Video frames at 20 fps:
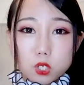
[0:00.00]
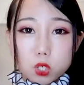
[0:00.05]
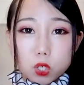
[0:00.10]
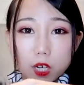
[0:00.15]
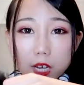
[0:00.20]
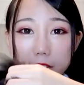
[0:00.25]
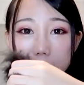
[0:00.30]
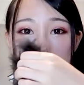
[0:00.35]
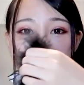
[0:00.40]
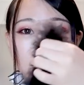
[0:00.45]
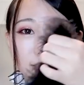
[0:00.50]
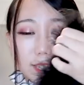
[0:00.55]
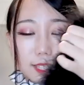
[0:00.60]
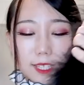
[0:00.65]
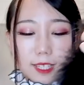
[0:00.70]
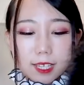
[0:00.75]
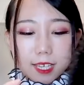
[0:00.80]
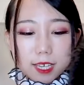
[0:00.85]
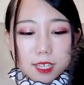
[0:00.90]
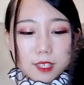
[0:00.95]
try
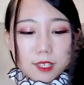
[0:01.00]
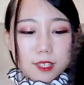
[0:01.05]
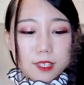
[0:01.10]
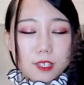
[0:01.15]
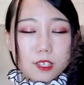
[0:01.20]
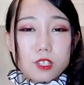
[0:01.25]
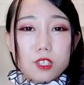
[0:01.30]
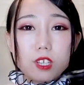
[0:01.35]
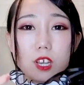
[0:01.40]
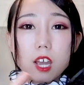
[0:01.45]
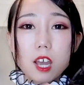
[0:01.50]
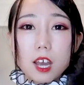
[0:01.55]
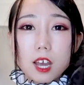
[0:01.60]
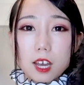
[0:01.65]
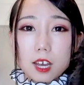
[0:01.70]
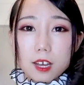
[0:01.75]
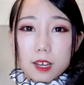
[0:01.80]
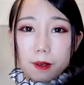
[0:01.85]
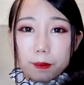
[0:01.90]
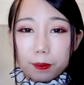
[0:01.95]
on this
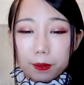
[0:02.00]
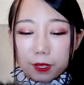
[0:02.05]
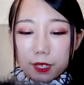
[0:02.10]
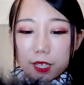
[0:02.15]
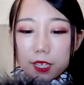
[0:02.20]
top.